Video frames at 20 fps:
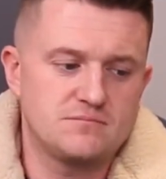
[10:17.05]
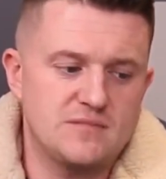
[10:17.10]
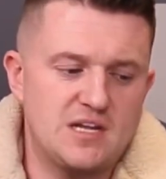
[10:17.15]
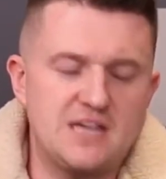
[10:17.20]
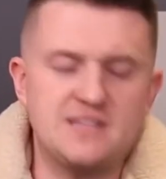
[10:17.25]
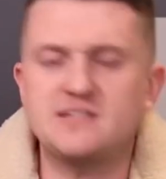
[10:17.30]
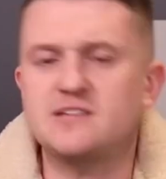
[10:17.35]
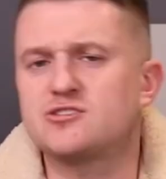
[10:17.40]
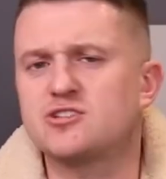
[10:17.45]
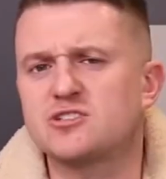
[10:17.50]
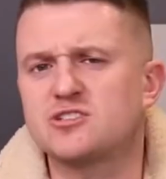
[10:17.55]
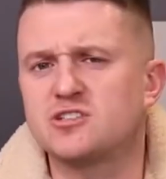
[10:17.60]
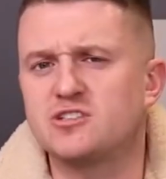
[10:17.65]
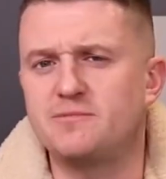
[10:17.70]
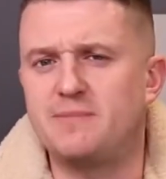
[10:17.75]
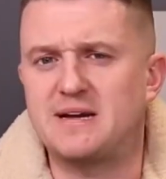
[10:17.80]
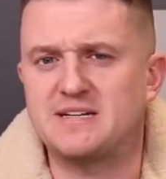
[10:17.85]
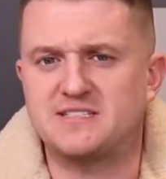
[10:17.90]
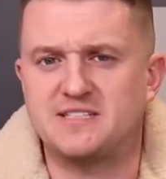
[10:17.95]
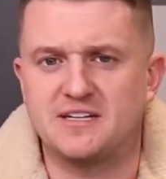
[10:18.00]
Is it just a
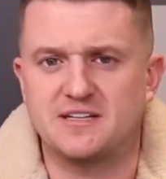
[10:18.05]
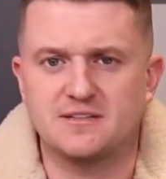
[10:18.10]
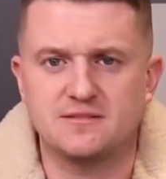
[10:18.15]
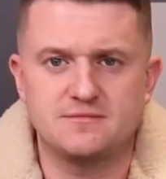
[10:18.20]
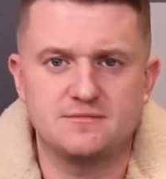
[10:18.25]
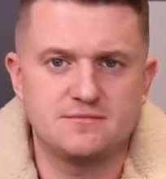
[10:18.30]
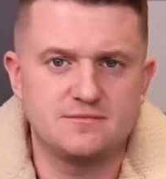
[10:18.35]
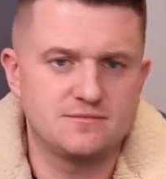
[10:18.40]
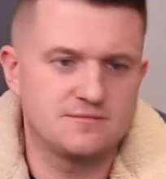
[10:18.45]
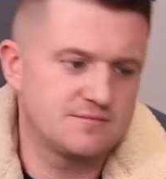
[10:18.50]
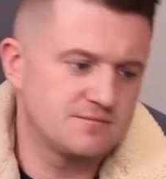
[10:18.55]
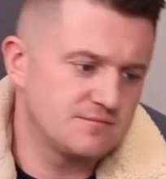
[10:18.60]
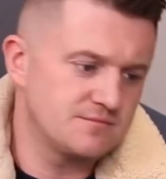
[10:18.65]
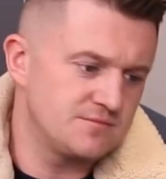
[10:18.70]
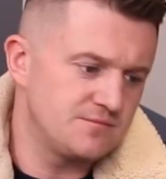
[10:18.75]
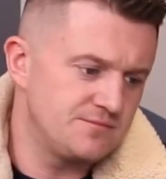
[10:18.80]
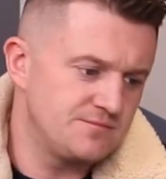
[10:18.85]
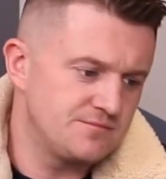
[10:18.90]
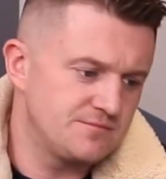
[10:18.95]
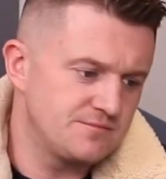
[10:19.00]
domestic?
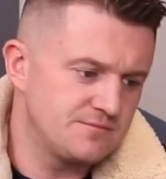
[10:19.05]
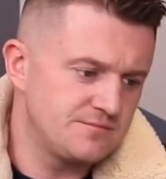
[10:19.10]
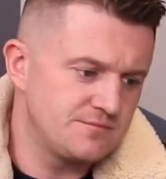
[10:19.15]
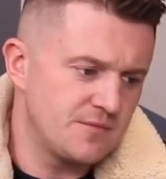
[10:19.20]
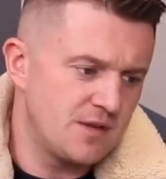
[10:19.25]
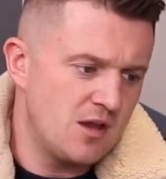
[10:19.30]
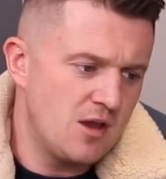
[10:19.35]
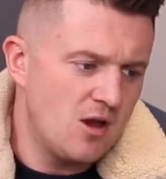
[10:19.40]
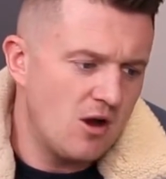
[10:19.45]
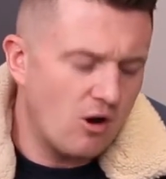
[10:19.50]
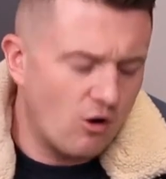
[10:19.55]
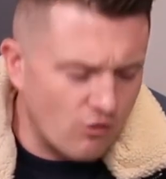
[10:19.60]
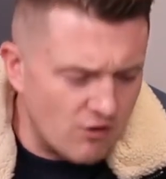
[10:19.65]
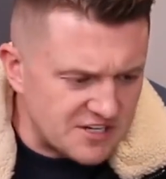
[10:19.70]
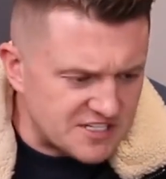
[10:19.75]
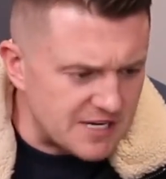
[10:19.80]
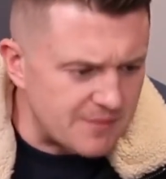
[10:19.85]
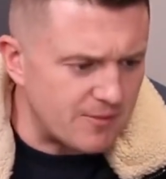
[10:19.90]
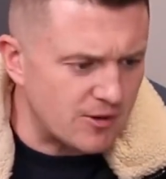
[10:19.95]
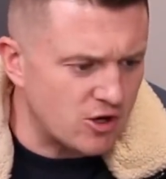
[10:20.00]
Or
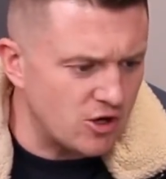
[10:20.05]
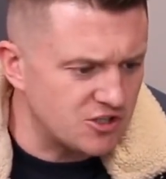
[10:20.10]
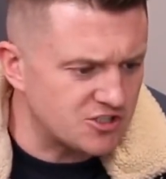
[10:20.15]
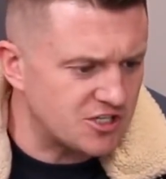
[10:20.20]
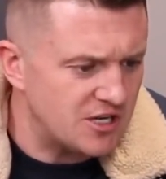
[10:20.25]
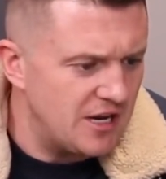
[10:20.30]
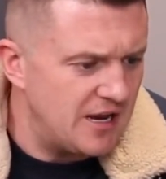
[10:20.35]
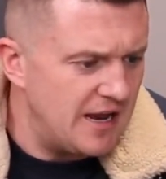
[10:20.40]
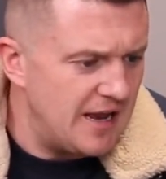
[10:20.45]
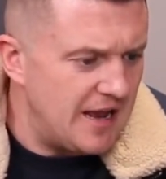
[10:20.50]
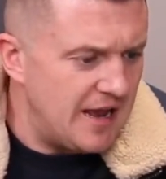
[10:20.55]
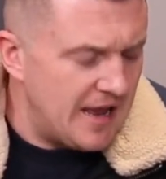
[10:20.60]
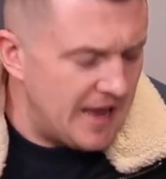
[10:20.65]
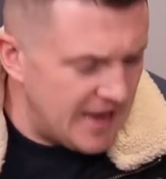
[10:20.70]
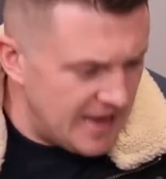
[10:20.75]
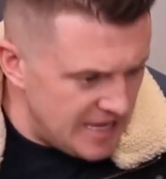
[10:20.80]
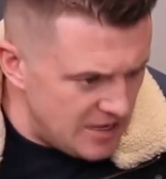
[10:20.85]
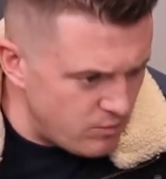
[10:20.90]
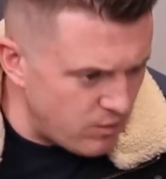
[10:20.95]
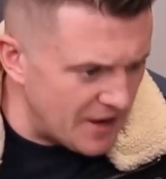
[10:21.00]
is it because
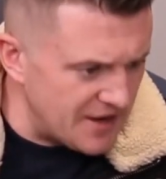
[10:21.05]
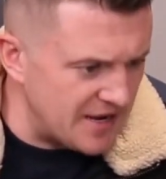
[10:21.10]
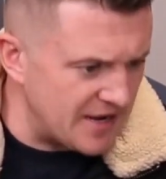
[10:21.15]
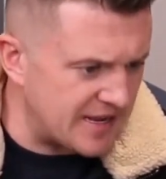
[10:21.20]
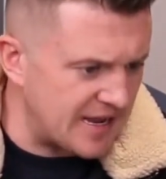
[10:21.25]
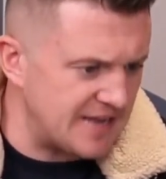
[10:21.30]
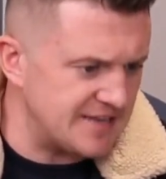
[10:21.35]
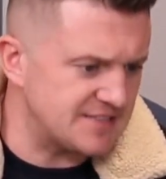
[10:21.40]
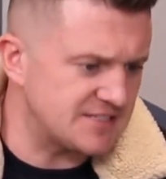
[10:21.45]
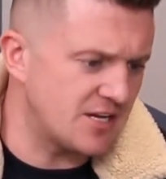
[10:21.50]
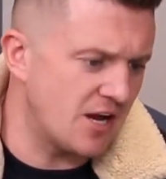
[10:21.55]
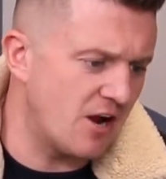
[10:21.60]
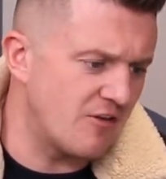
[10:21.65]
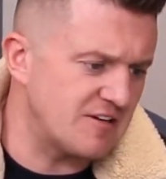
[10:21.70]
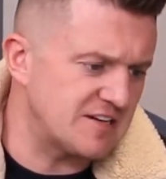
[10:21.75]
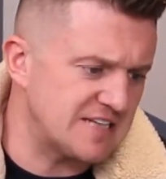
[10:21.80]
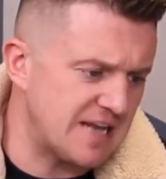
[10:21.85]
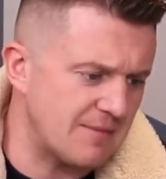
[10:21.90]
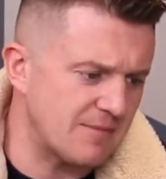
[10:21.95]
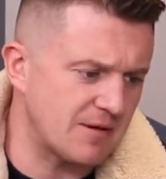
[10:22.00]
he went against her
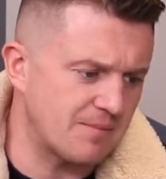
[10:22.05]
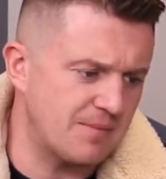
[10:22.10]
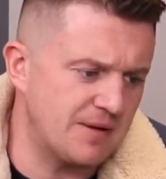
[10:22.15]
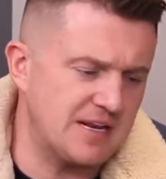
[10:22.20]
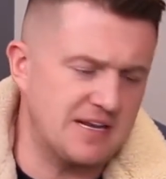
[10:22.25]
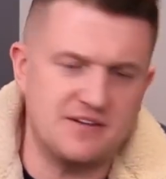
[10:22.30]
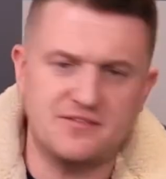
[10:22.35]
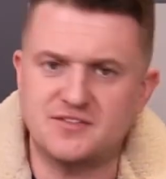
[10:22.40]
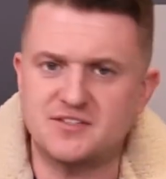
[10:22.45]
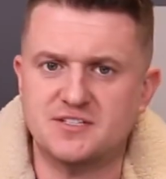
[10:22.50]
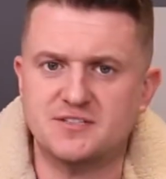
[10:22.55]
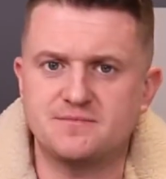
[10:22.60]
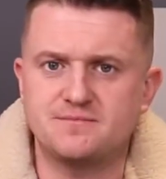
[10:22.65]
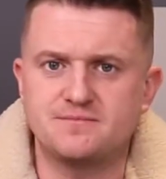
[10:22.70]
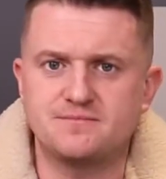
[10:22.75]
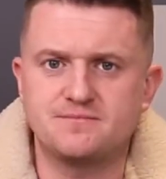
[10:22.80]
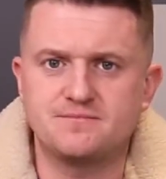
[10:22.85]
Islamic beliefs?